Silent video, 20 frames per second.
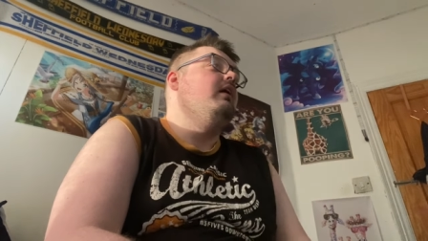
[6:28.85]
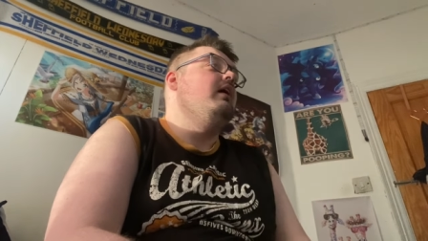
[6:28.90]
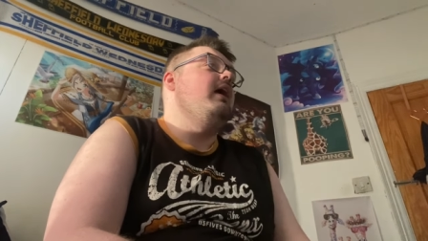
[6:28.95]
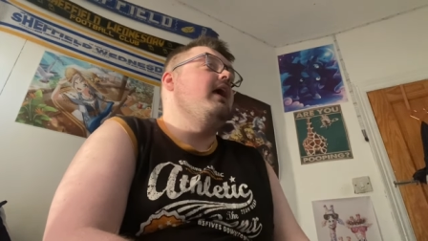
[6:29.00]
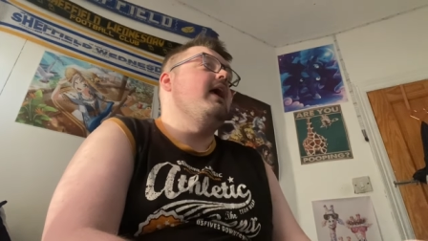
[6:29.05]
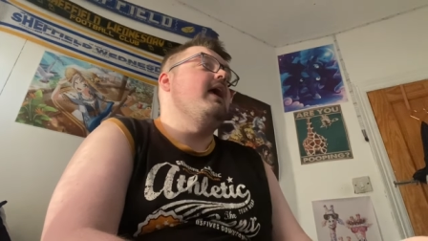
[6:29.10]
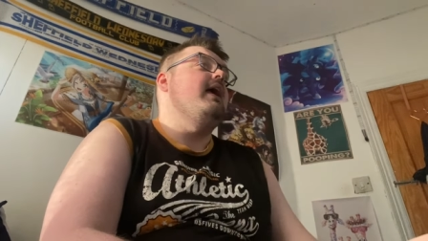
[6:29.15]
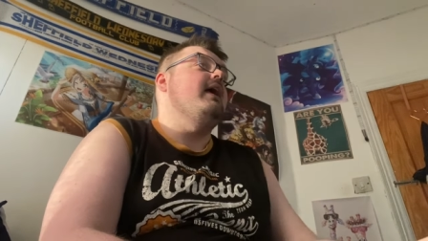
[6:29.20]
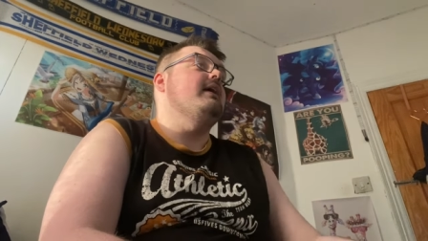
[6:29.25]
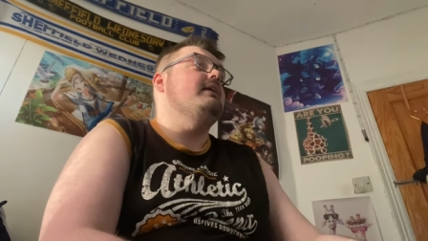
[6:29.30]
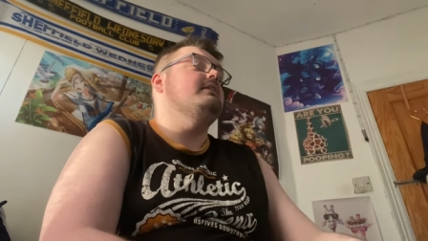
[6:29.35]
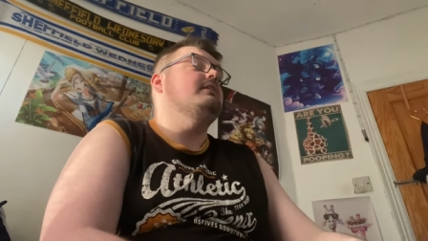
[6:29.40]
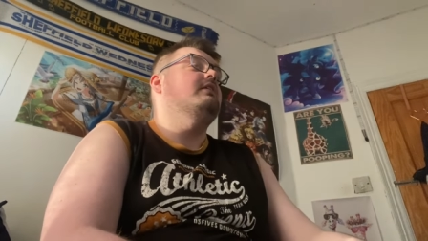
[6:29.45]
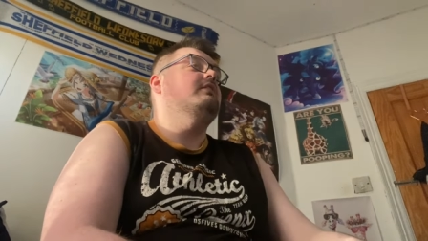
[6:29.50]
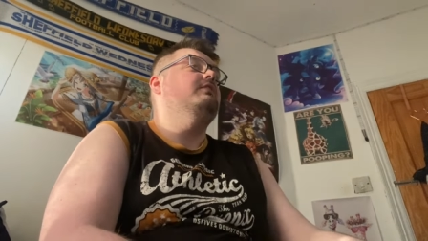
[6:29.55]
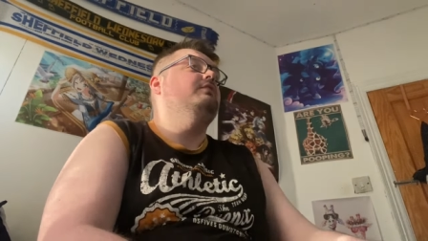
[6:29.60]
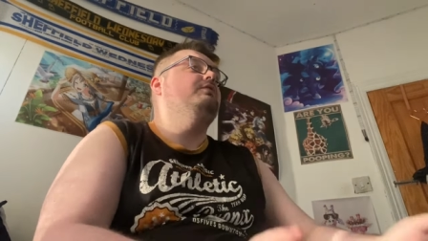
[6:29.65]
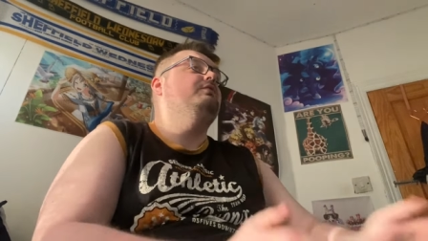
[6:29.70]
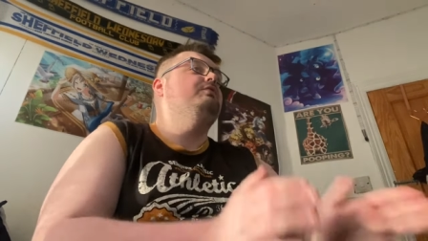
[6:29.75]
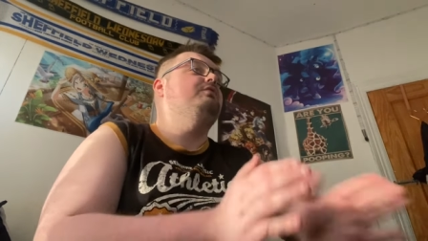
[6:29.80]
in
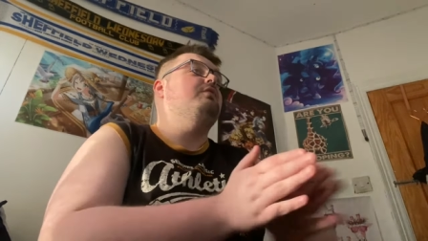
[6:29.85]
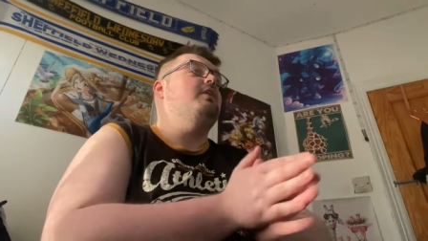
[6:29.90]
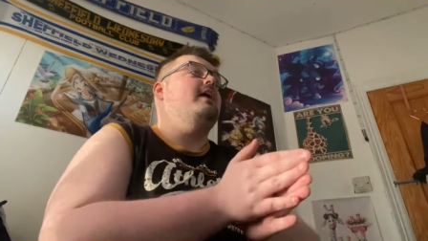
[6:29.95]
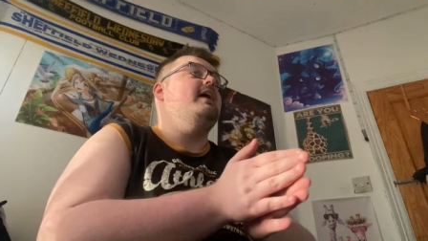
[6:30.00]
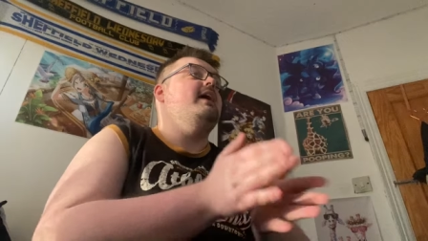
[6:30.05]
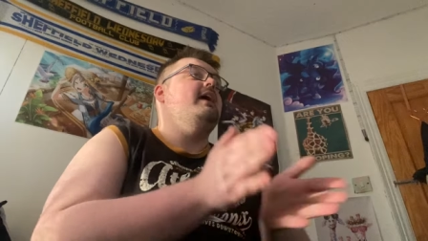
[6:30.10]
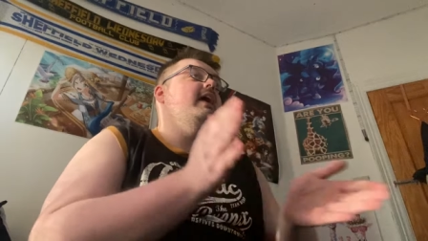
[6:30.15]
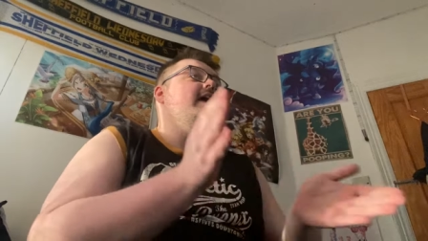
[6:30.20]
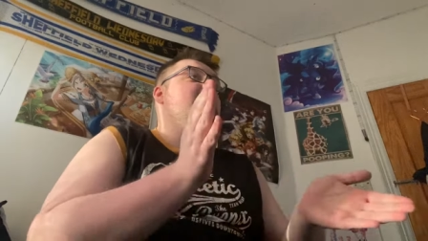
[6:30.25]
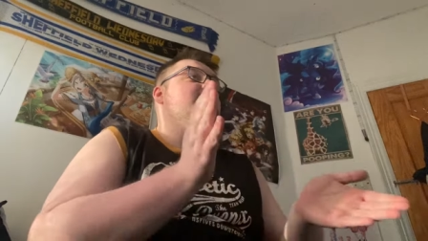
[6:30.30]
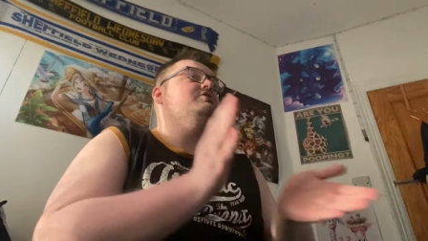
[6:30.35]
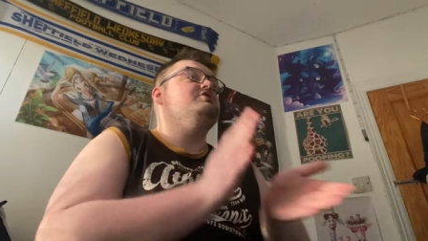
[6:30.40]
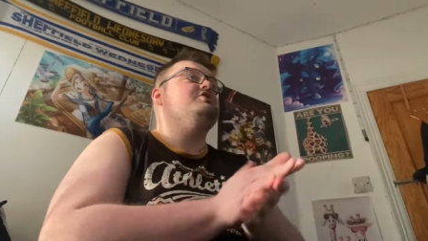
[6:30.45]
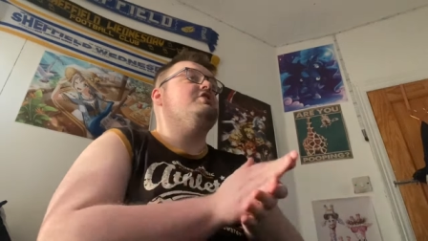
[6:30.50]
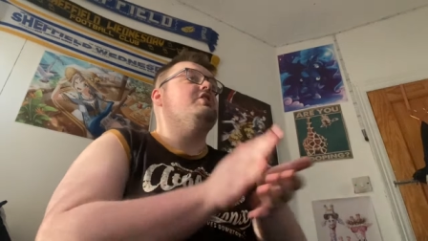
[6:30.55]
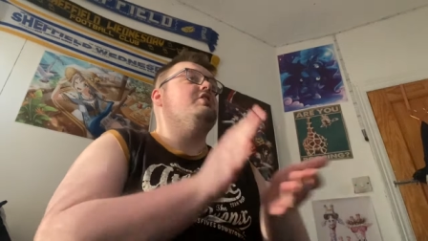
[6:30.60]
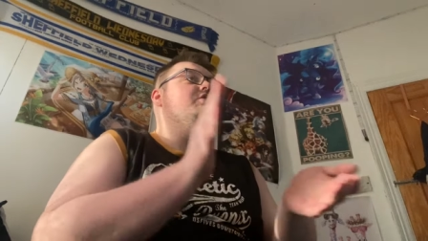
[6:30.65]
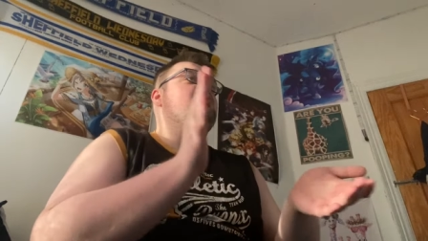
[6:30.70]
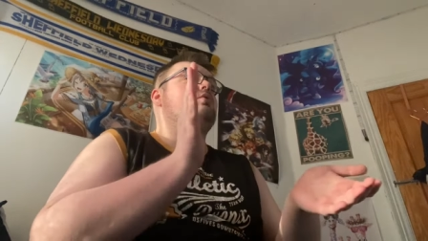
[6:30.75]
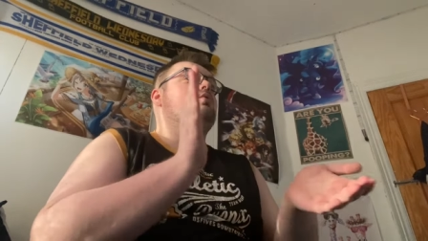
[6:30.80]
three,
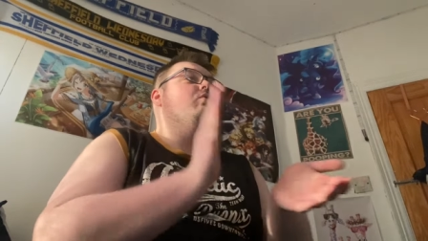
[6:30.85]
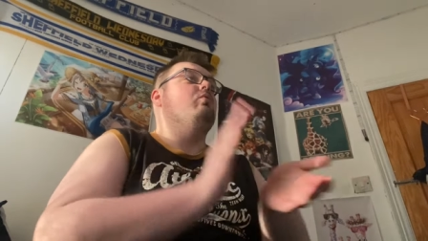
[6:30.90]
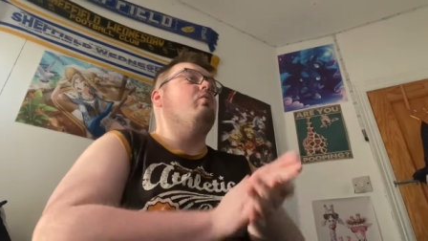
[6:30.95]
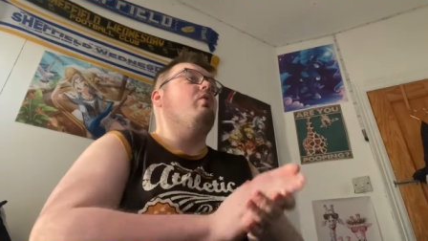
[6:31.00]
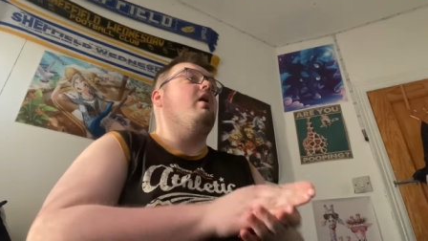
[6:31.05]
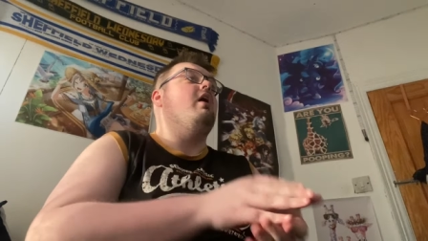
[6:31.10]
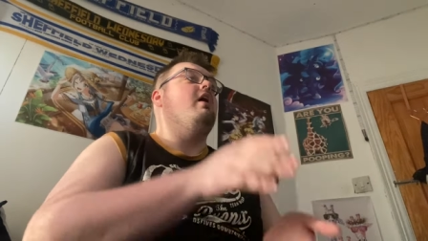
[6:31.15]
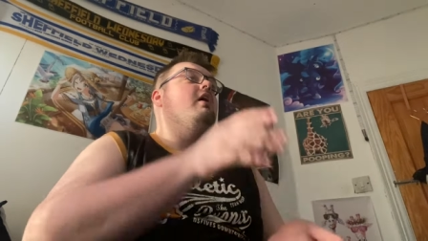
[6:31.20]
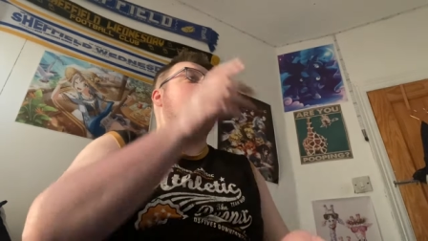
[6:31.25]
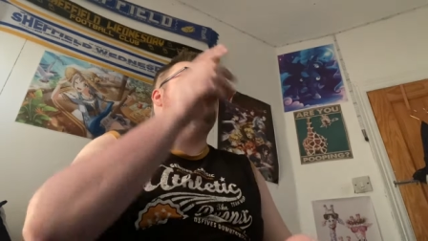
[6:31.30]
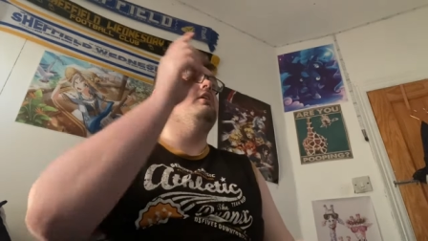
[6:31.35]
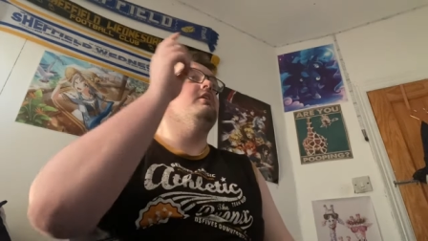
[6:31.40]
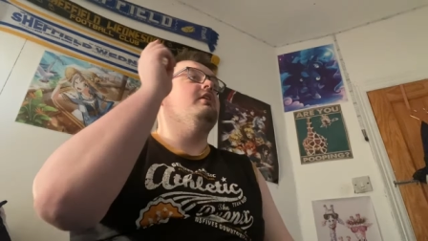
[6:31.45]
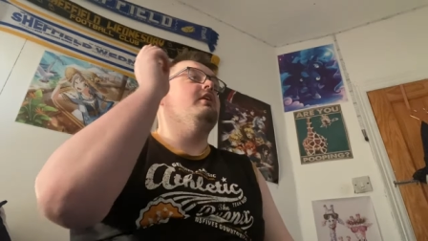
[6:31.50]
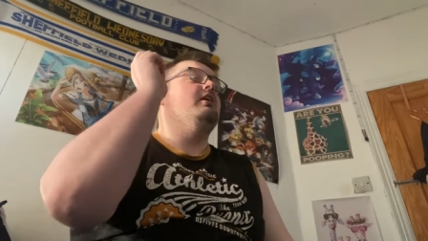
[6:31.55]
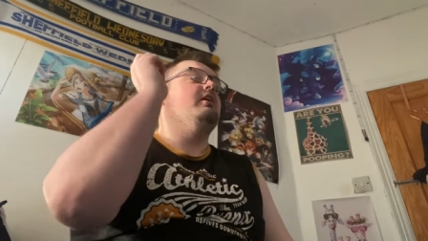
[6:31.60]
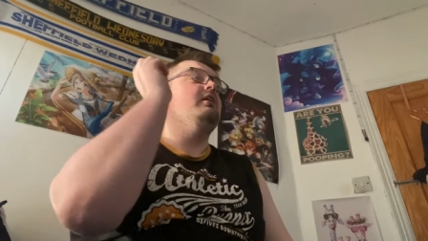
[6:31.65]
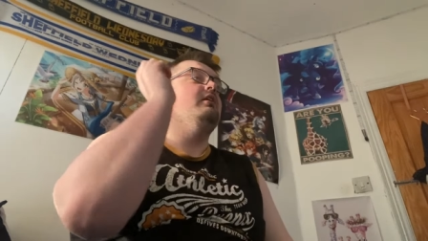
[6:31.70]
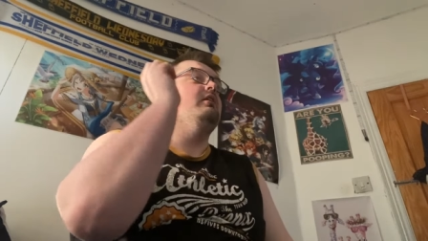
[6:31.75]
two, one.